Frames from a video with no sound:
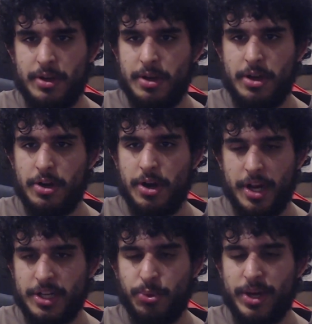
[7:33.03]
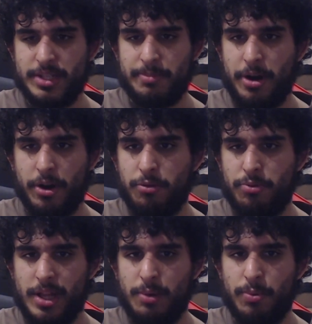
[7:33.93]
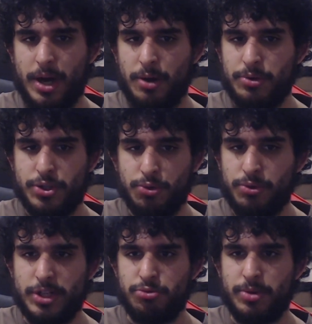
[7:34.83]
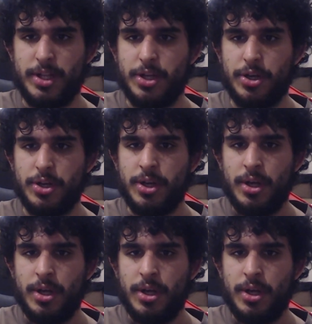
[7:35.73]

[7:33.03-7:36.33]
1920s America really well. The story is really good.